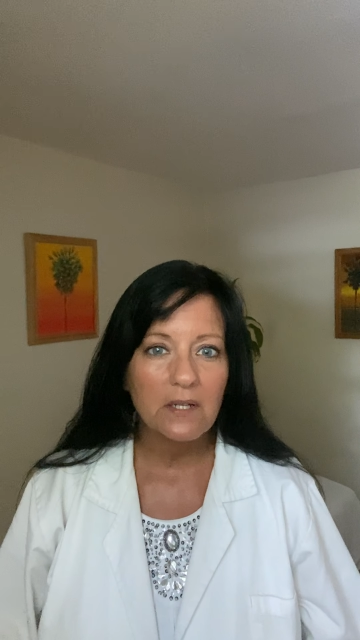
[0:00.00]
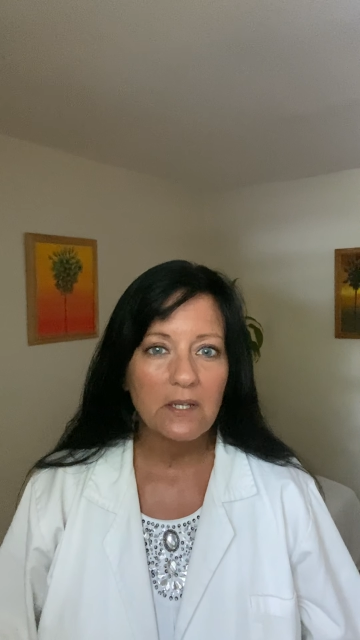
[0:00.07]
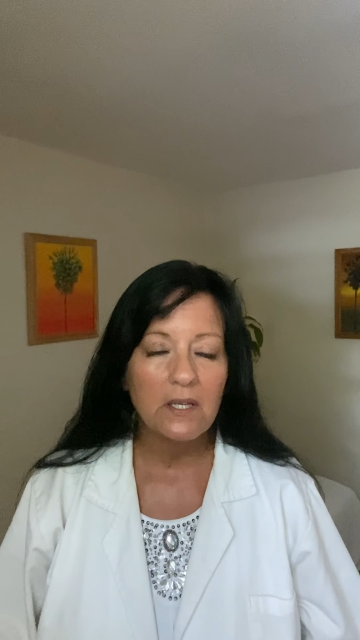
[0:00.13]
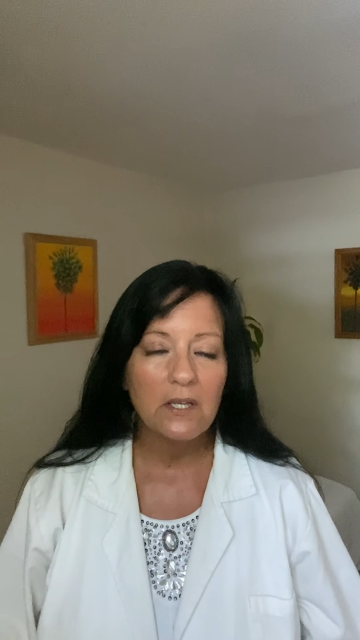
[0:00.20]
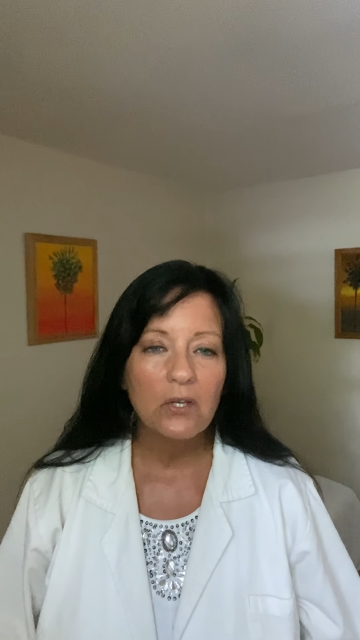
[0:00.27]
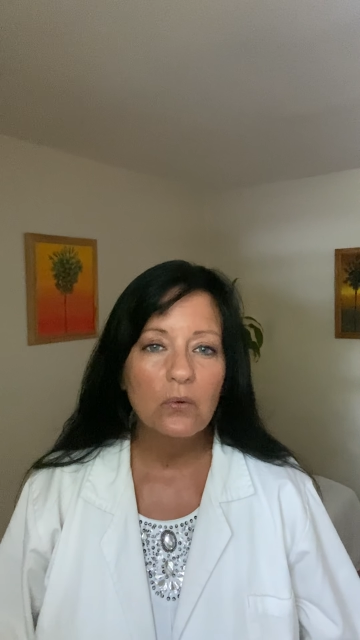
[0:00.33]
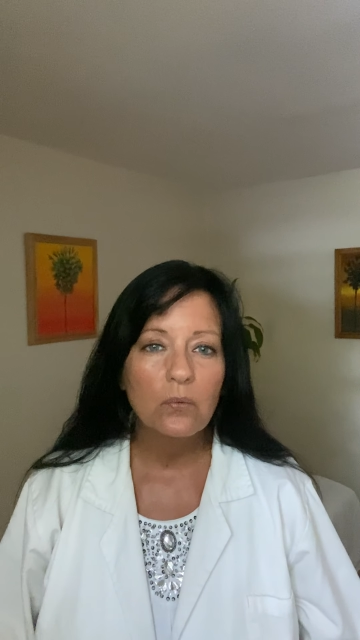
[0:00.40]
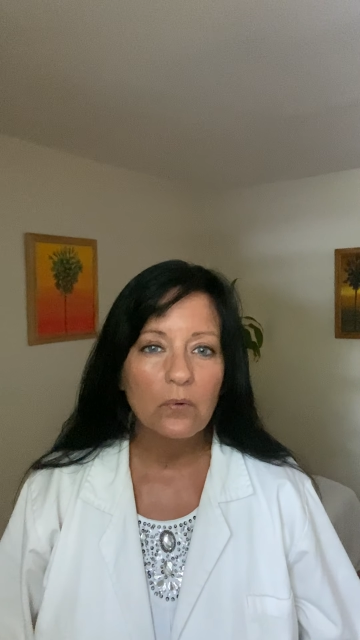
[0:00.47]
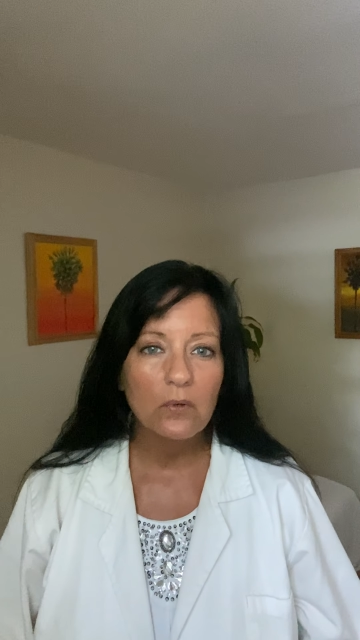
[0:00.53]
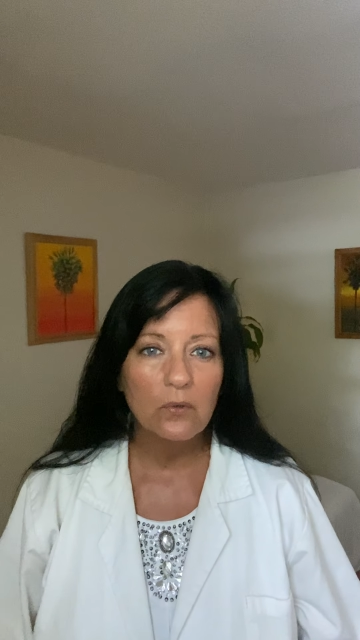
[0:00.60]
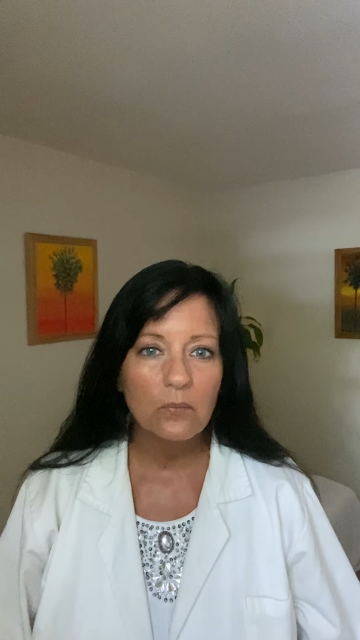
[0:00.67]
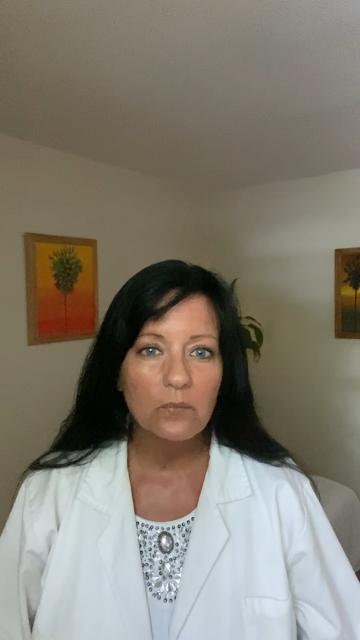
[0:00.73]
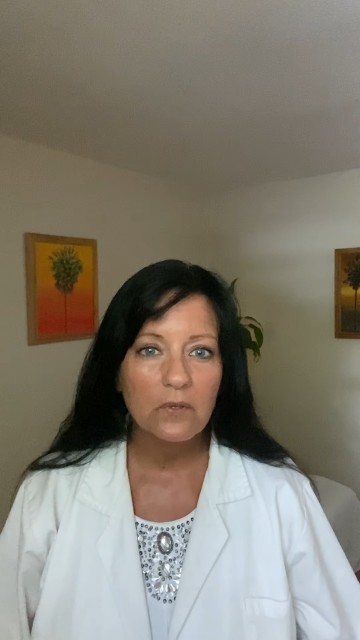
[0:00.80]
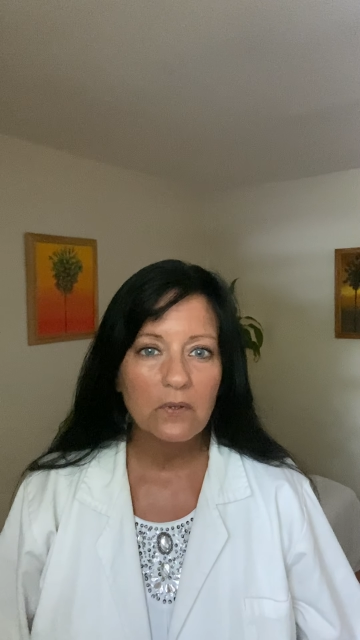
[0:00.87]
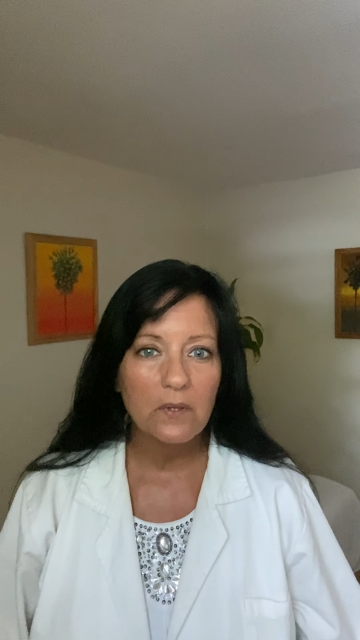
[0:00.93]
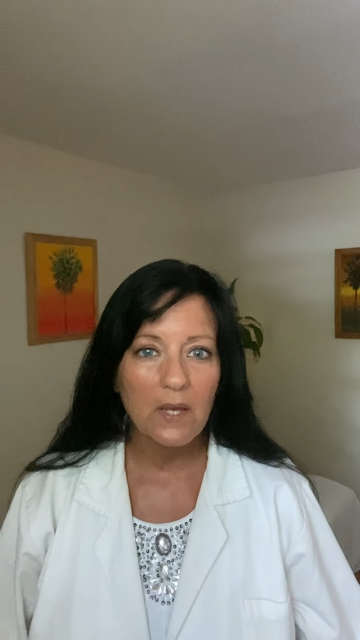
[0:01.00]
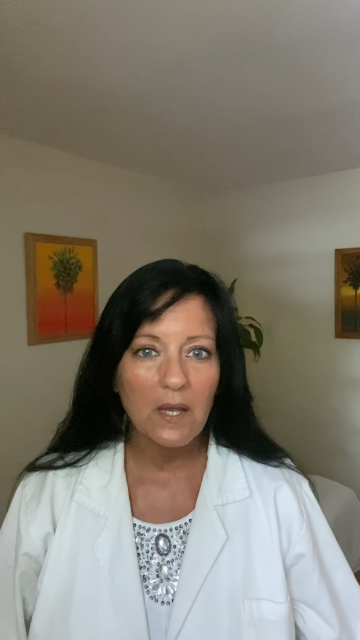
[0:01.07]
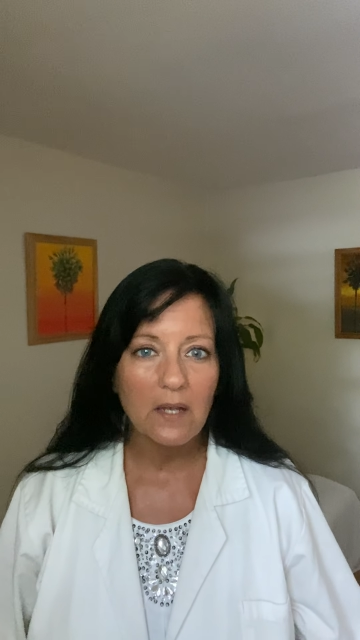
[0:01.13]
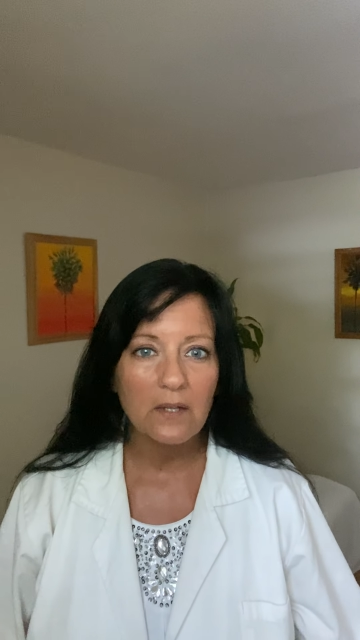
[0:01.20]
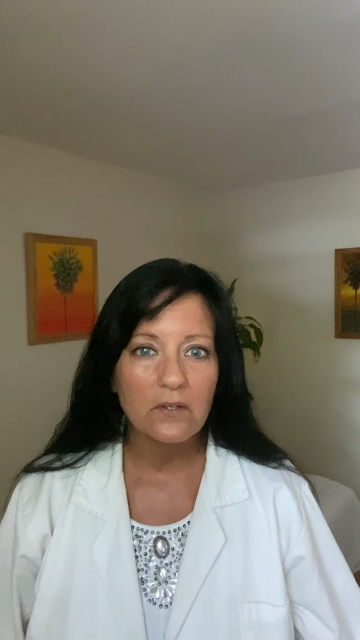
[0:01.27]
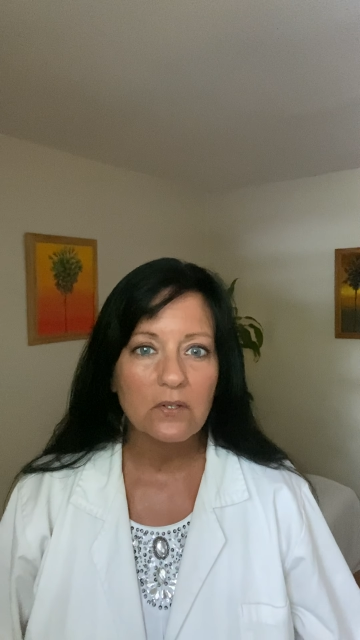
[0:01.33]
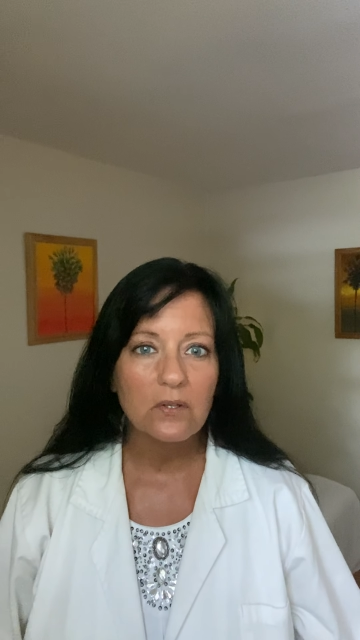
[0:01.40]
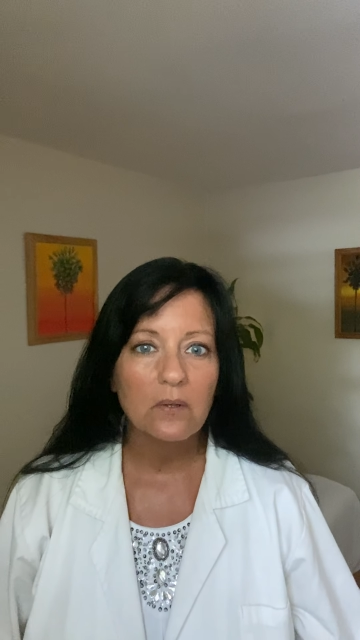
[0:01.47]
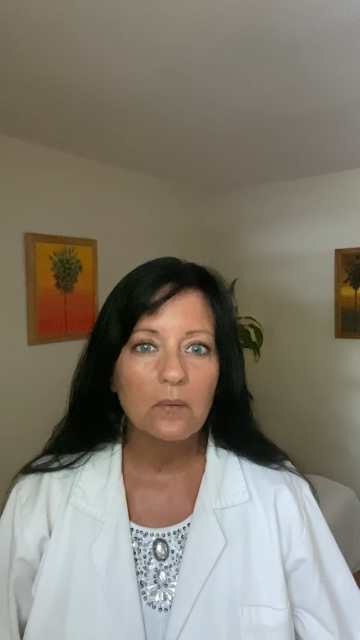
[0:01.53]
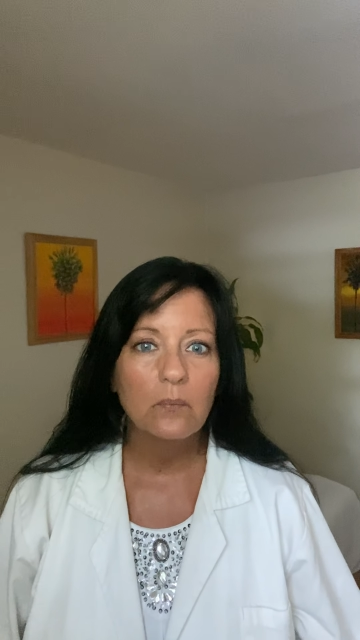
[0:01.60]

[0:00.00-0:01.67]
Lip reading: and he groomed that